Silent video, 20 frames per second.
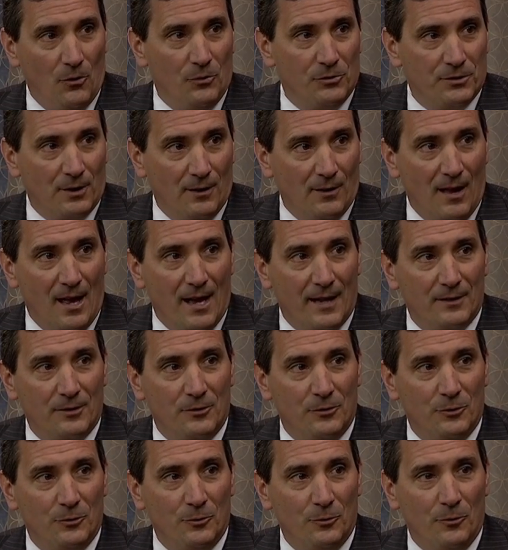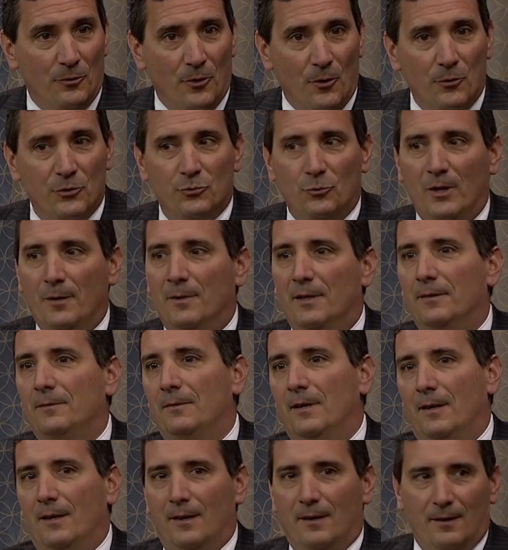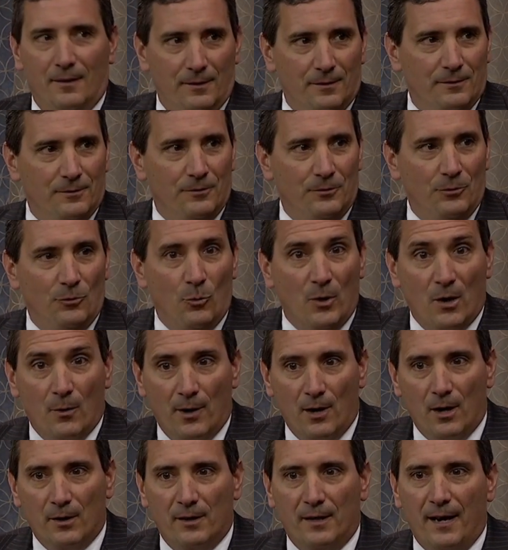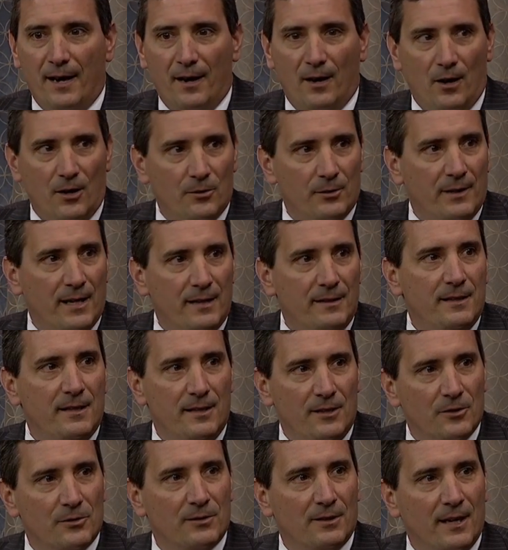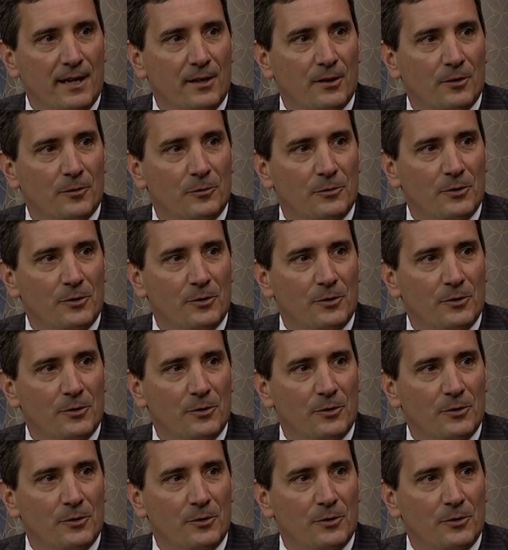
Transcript: owes a lot to those women to where we are today 118 years later.